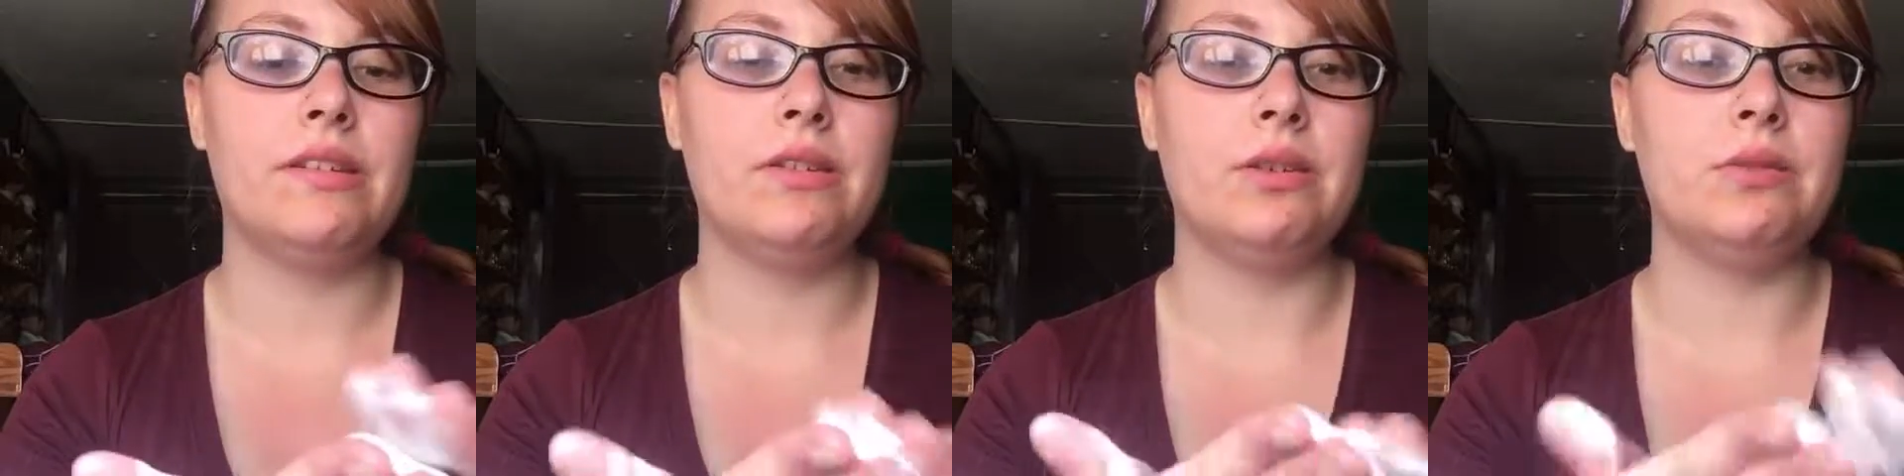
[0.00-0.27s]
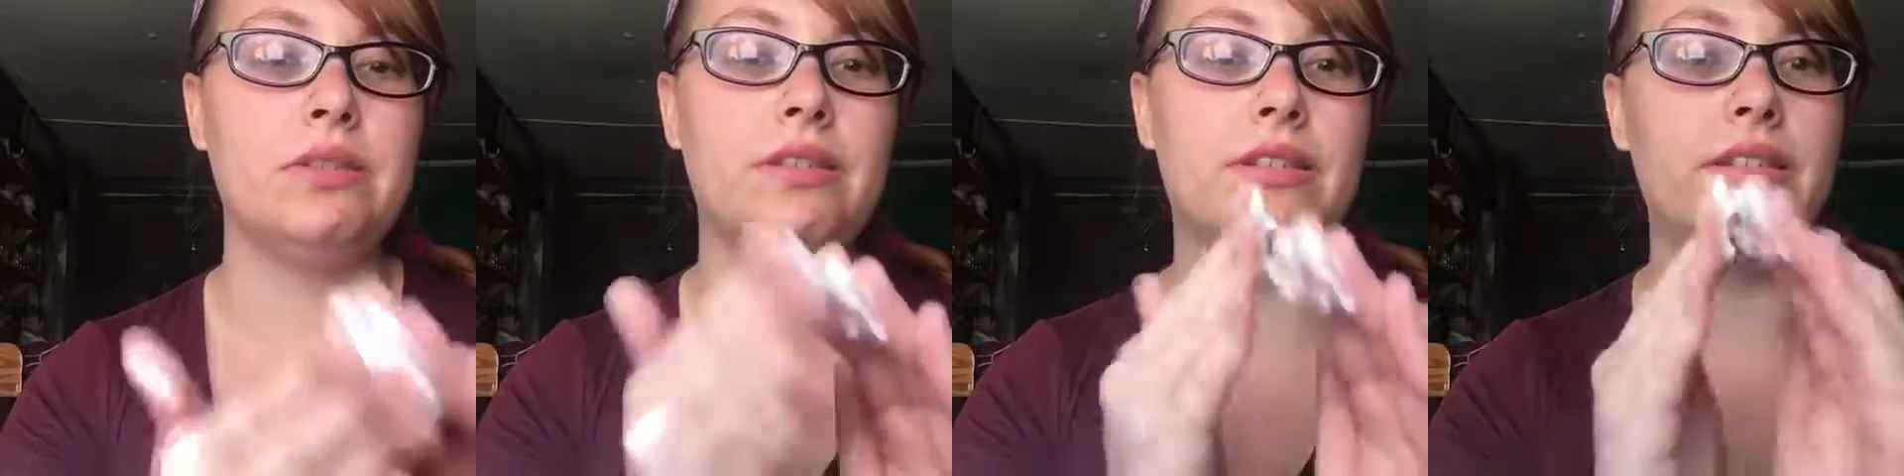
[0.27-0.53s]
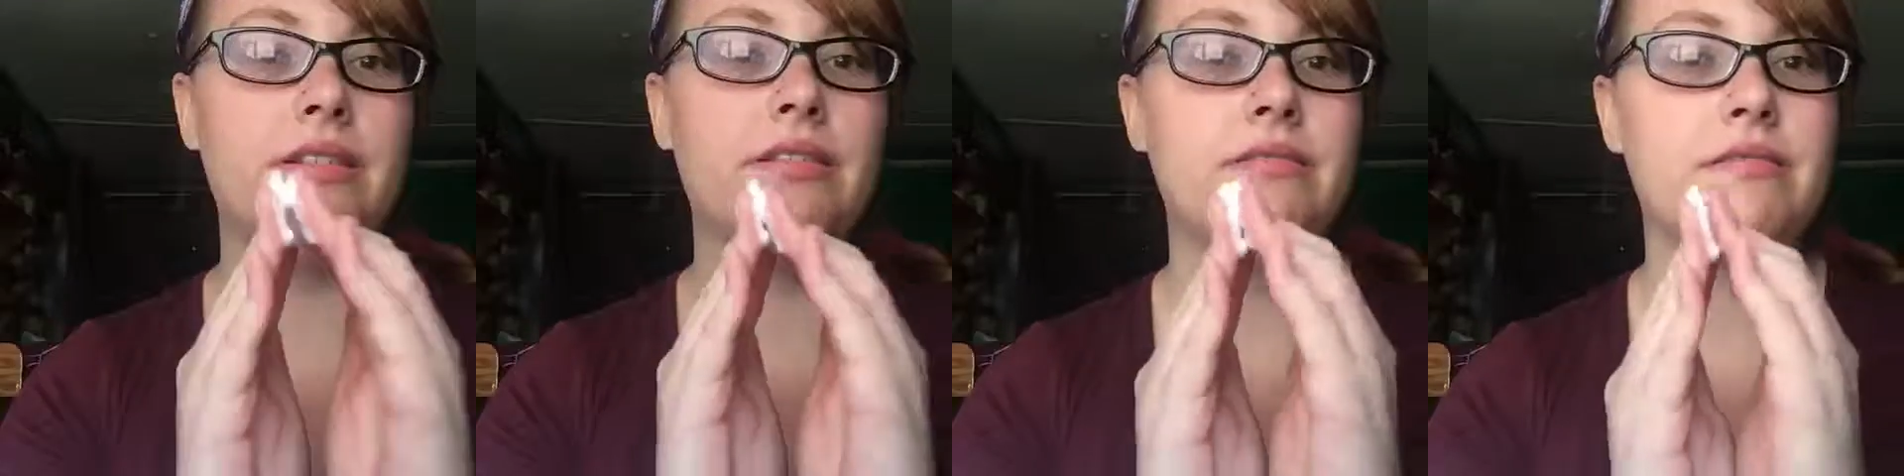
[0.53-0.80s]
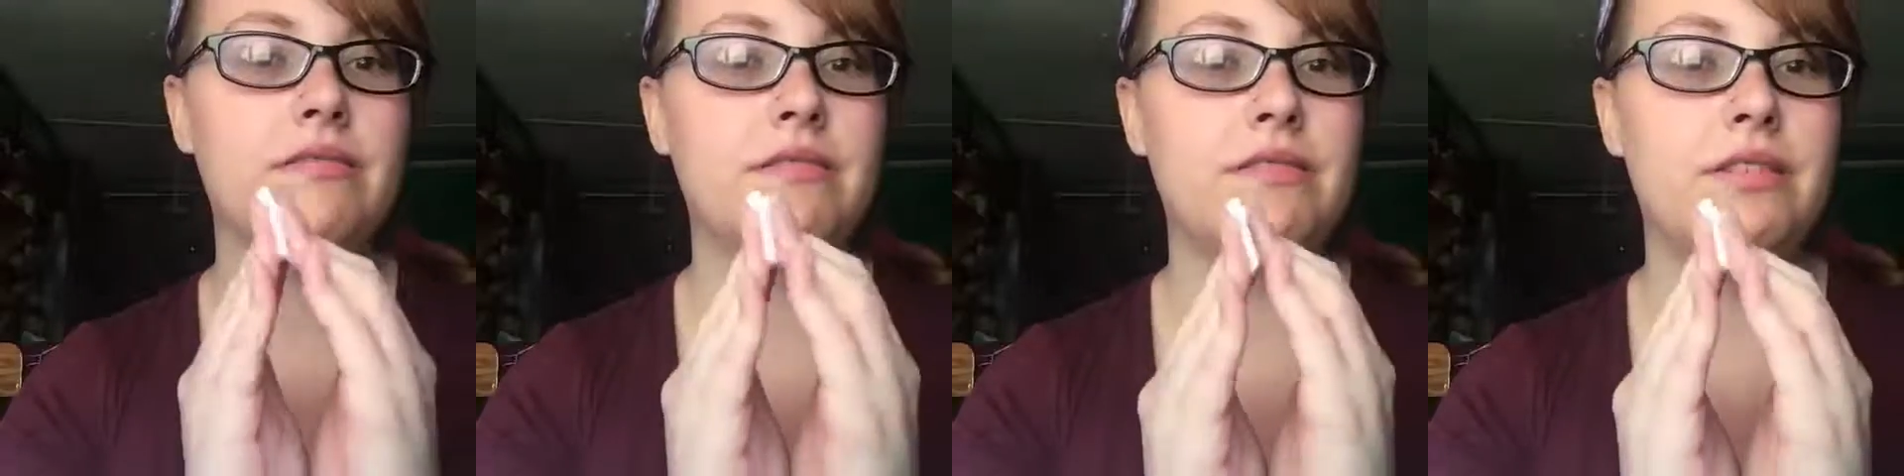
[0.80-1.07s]
So it's,
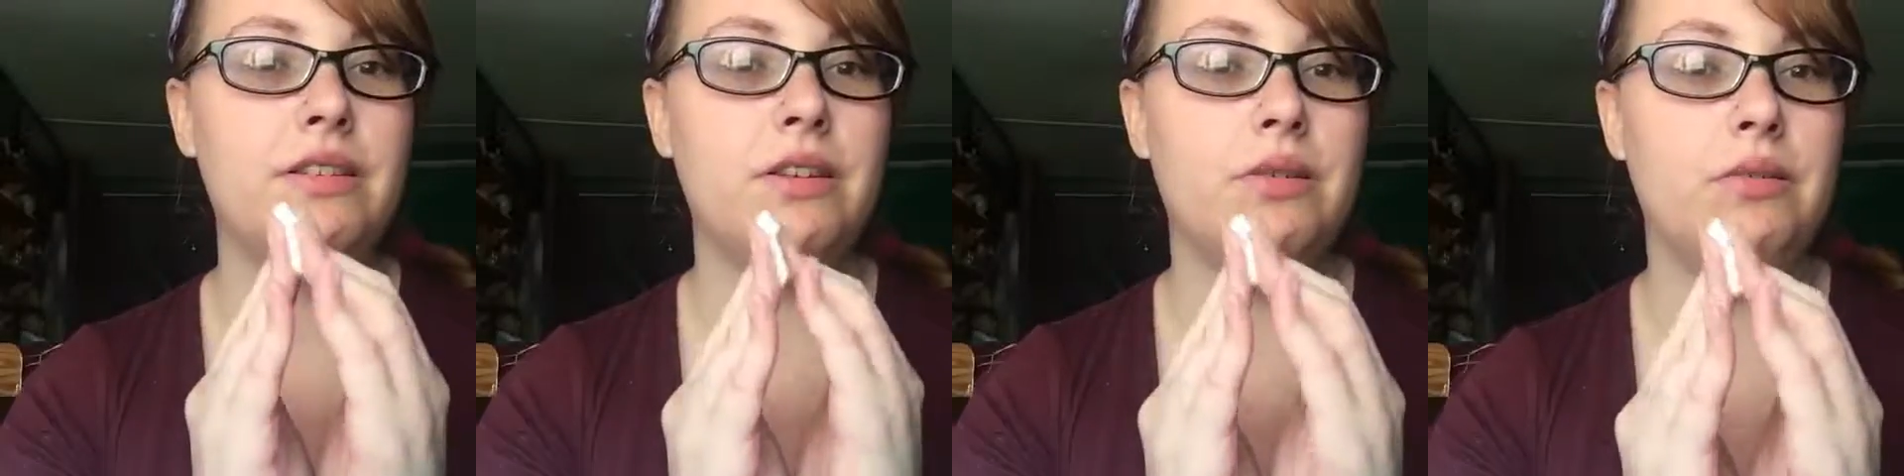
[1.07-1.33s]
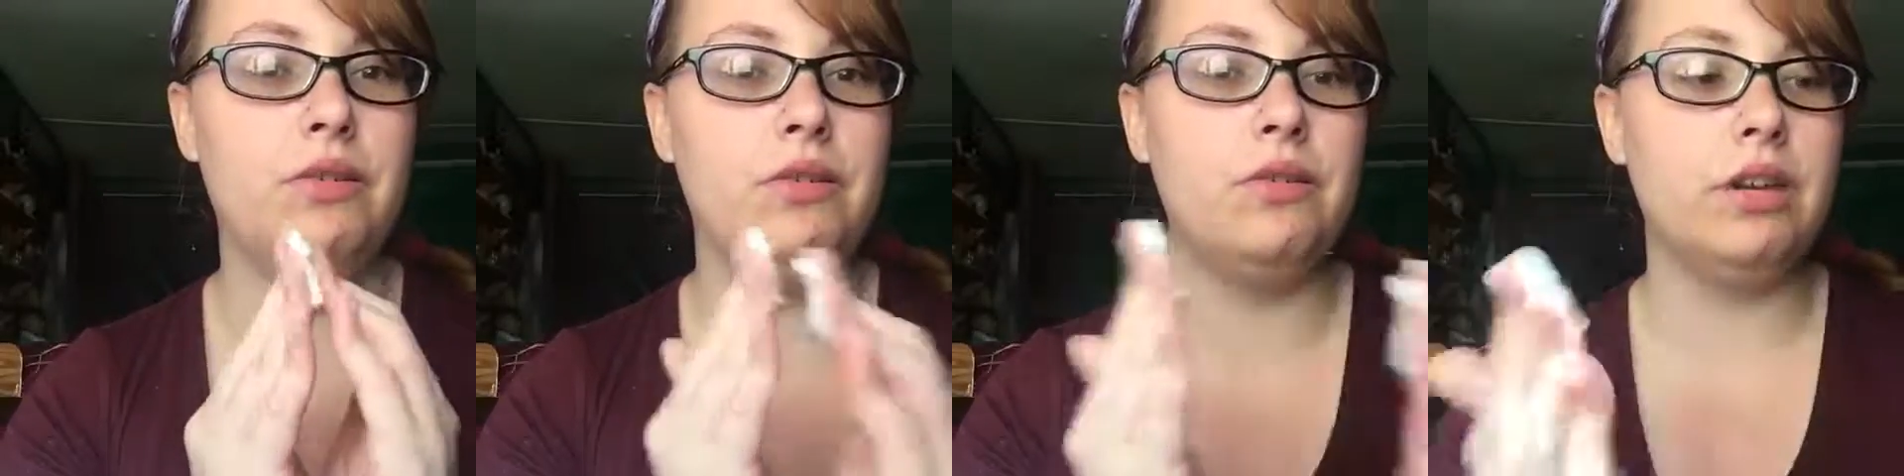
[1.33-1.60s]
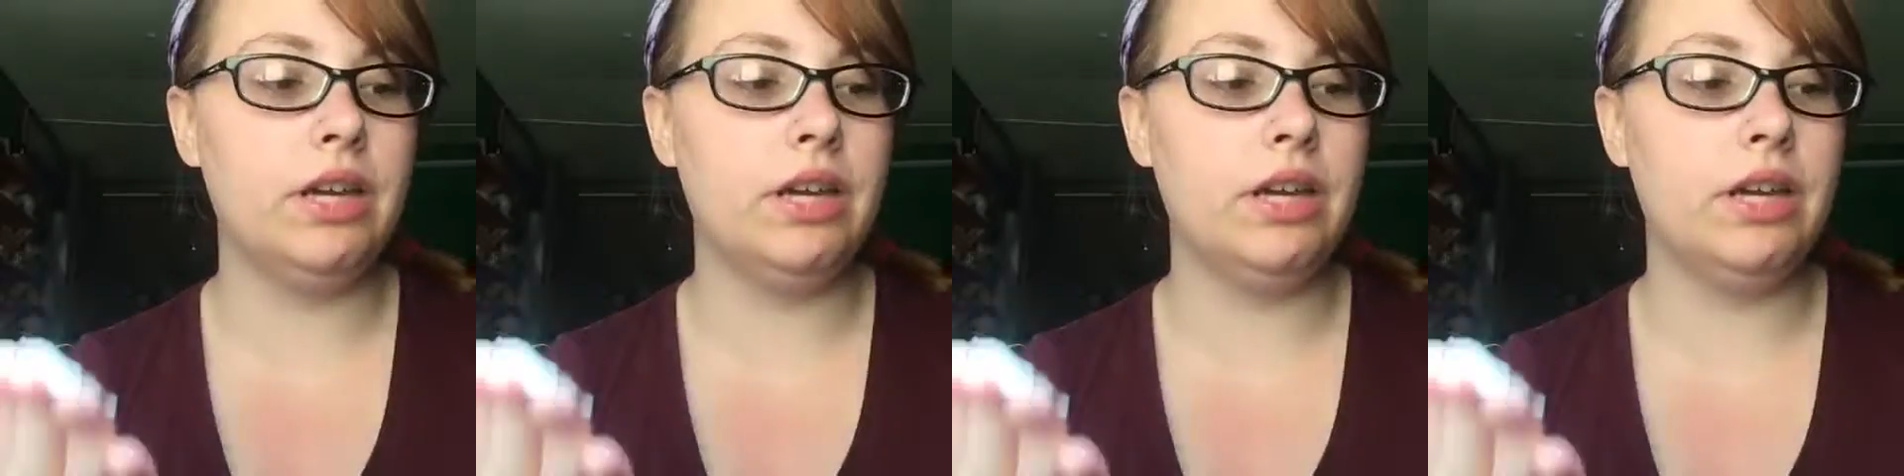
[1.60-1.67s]
you know, you